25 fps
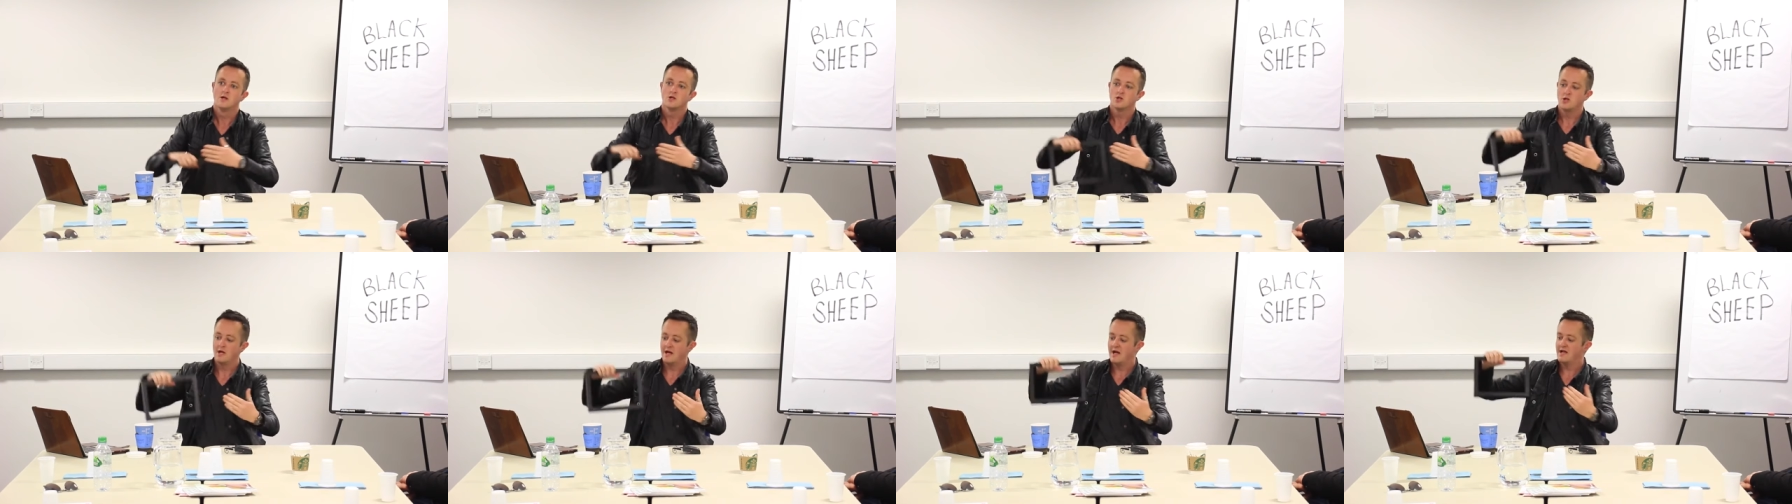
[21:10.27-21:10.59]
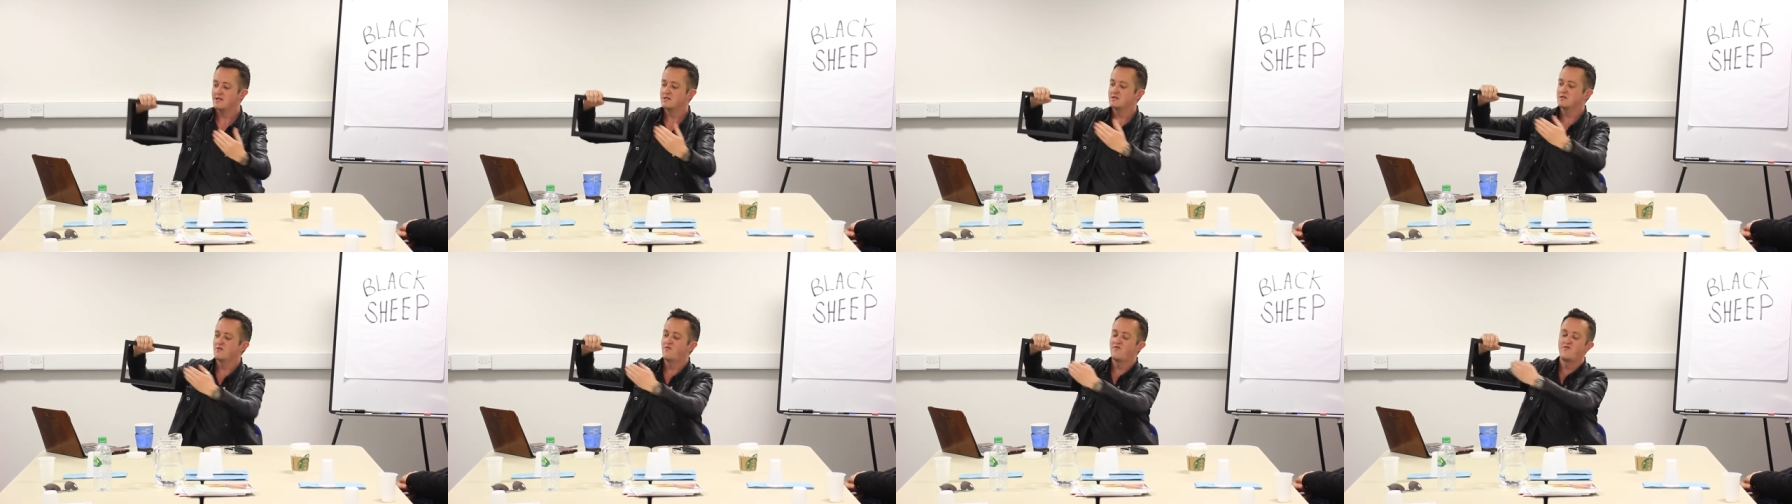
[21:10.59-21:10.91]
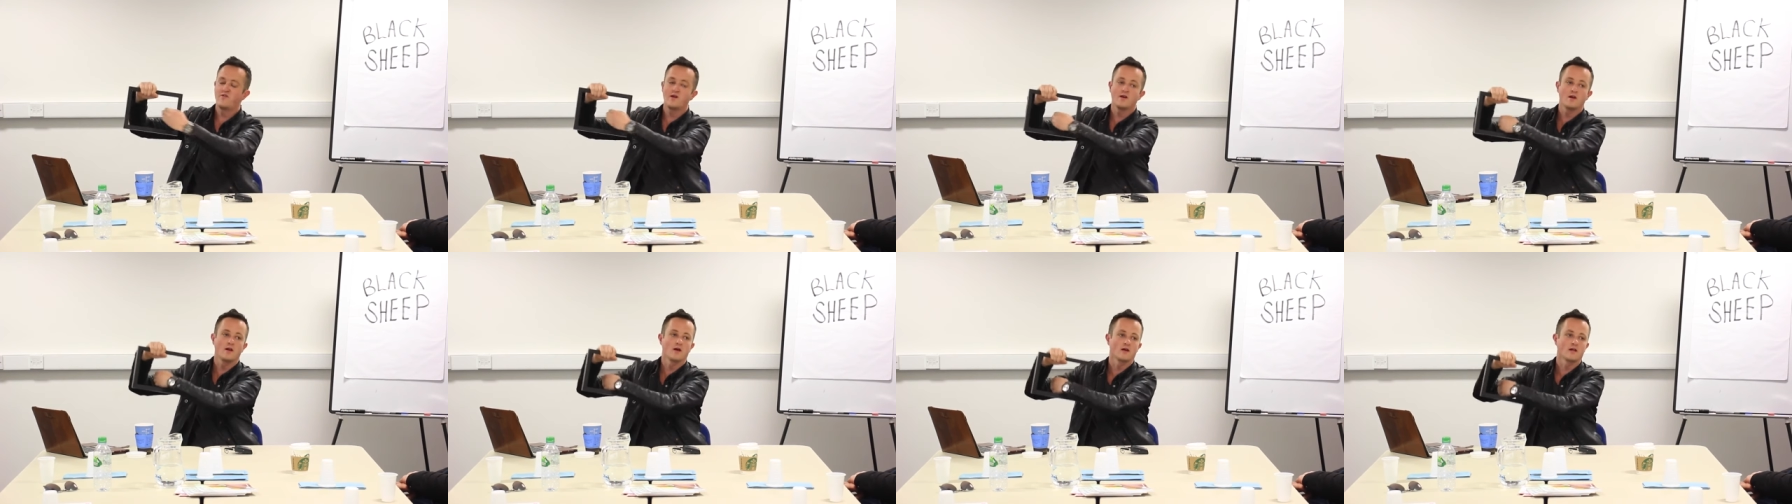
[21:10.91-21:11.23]
She has to
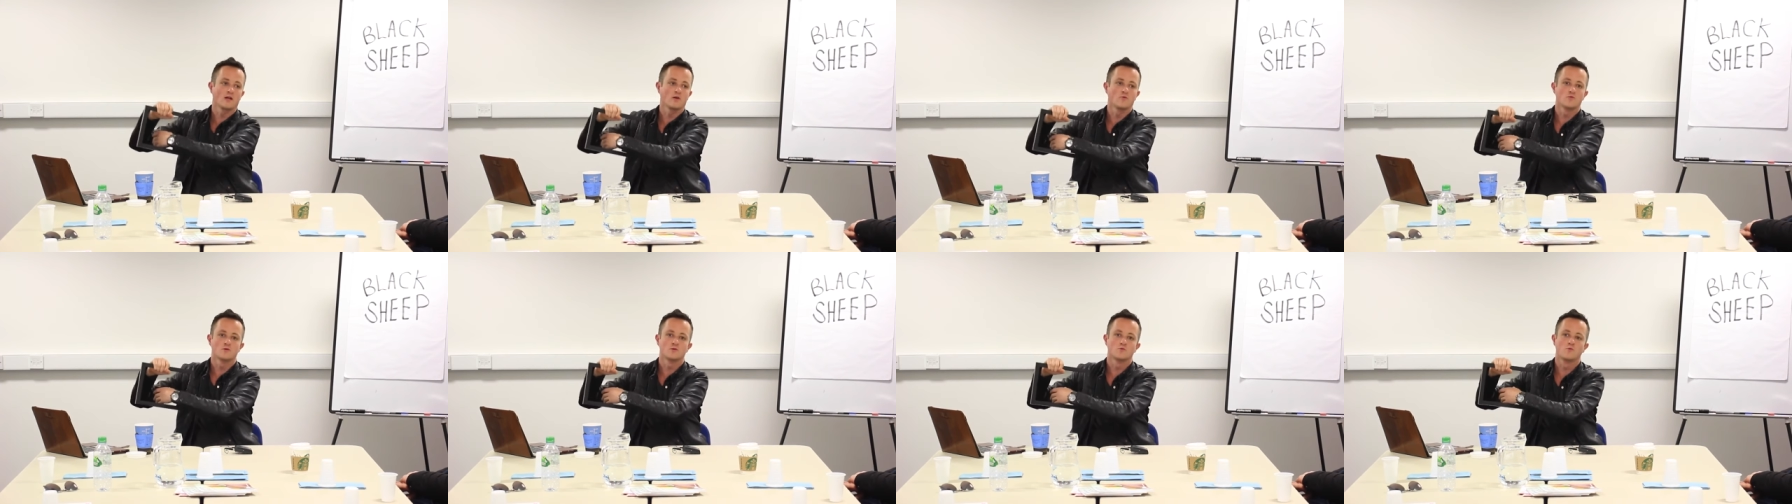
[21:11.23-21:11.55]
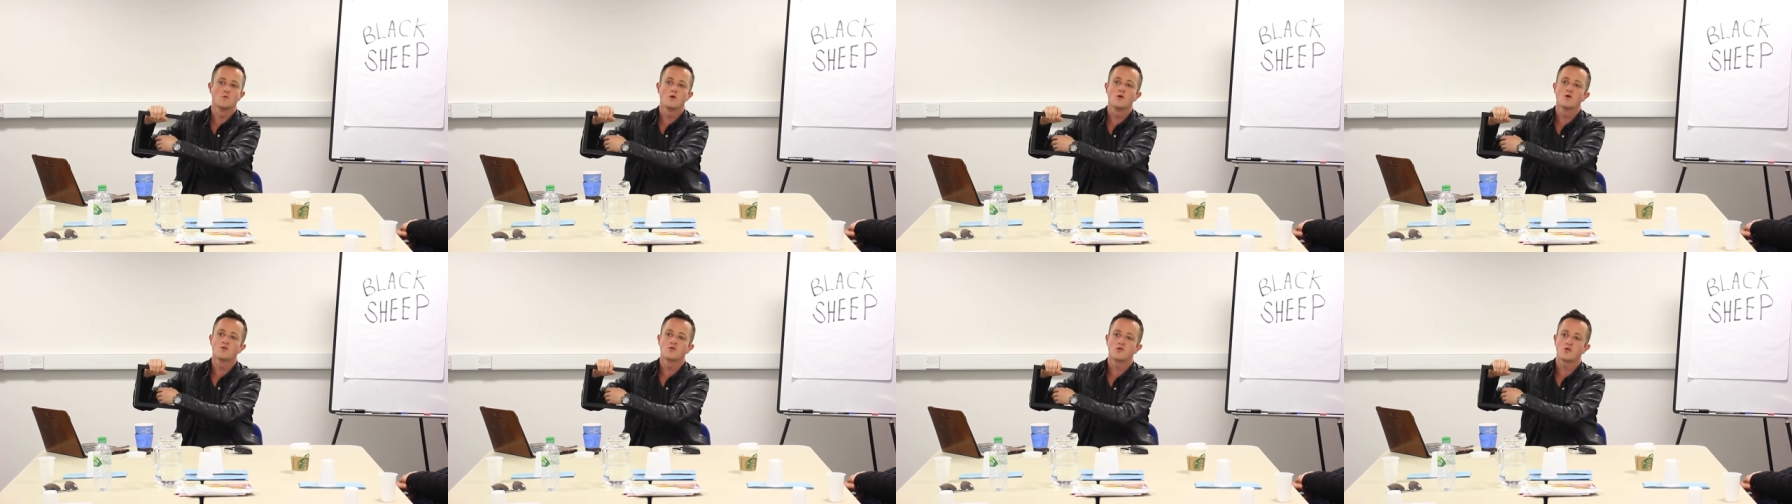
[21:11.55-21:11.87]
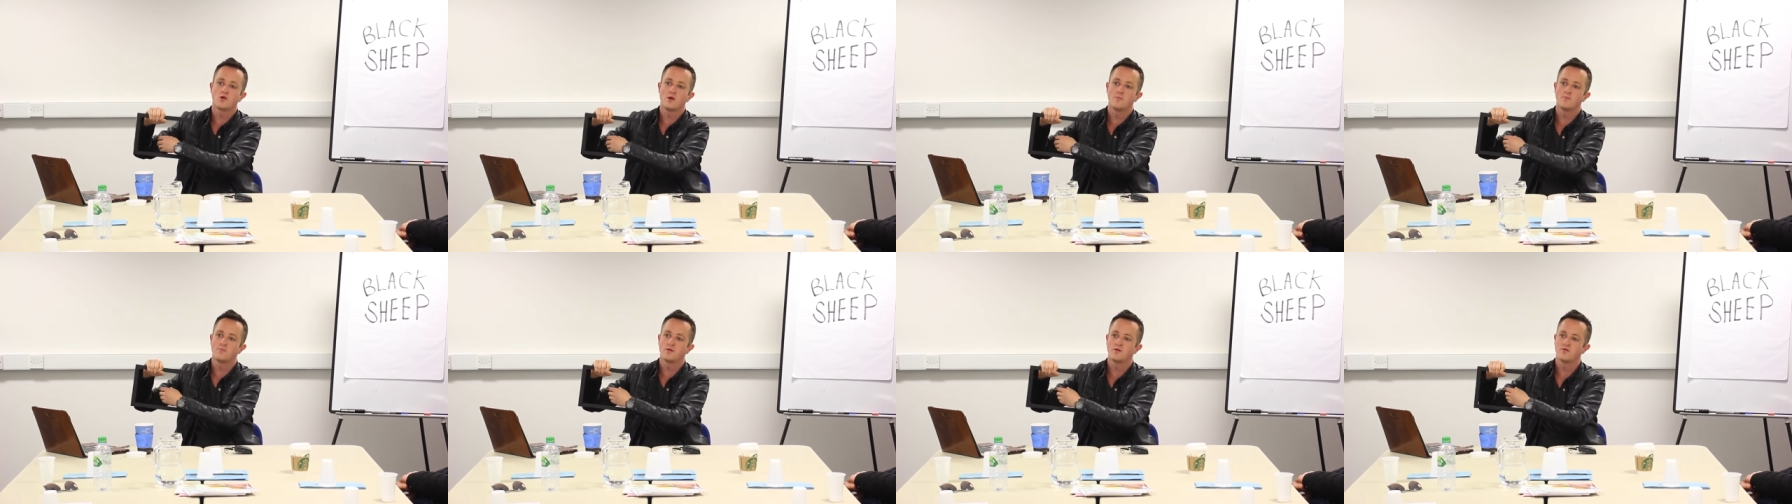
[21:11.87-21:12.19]
feel like it was worth
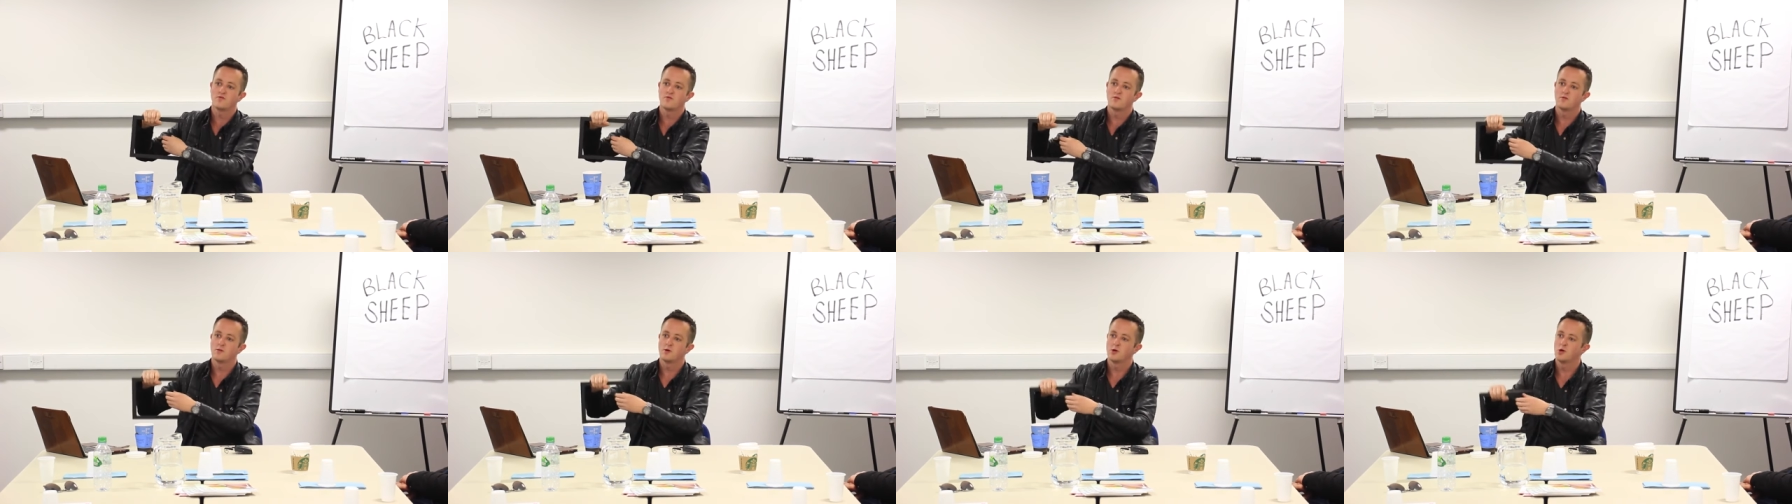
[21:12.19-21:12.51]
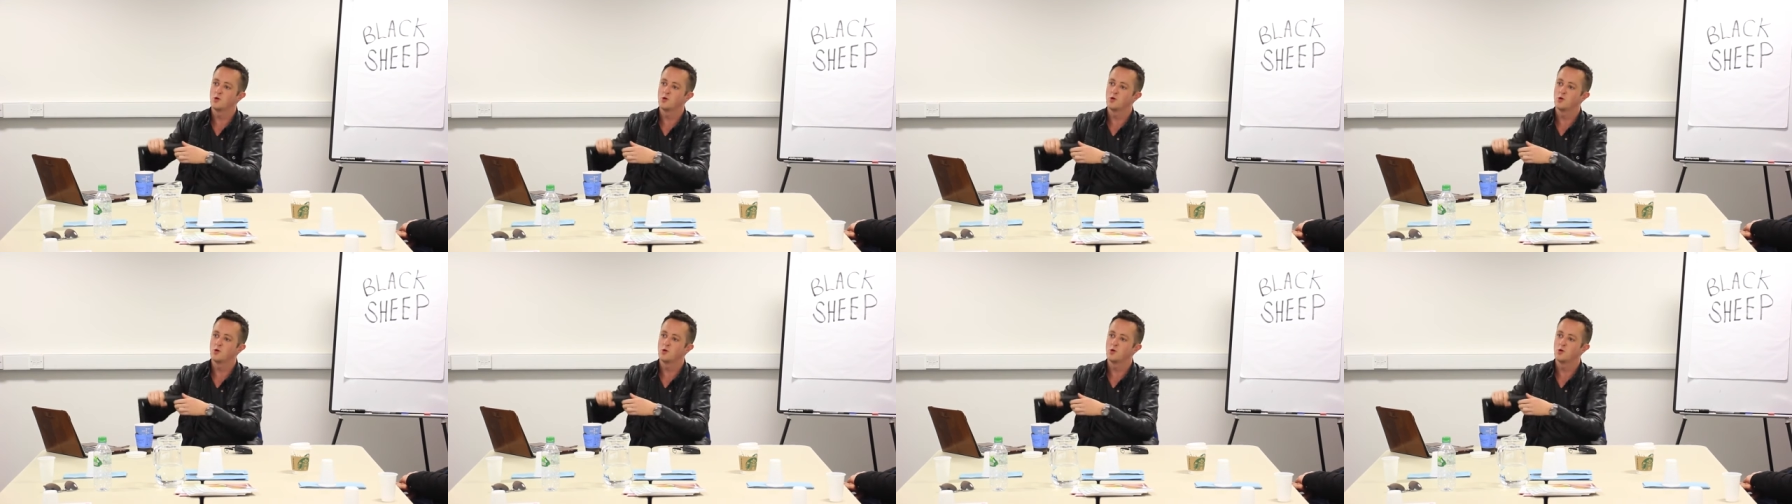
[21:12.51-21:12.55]
jumping through